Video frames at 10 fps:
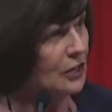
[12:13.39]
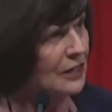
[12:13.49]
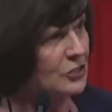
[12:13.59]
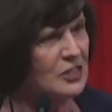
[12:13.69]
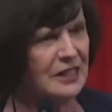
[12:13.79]
and
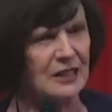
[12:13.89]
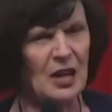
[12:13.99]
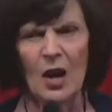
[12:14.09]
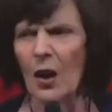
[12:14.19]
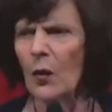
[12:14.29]
she's saying,
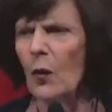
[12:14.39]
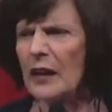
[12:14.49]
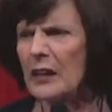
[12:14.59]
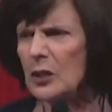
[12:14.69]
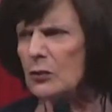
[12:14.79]
what are
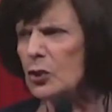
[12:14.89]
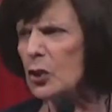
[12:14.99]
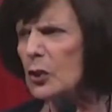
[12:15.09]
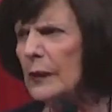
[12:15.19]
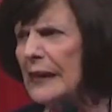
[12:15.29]
you
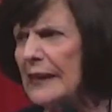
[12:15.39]
doing?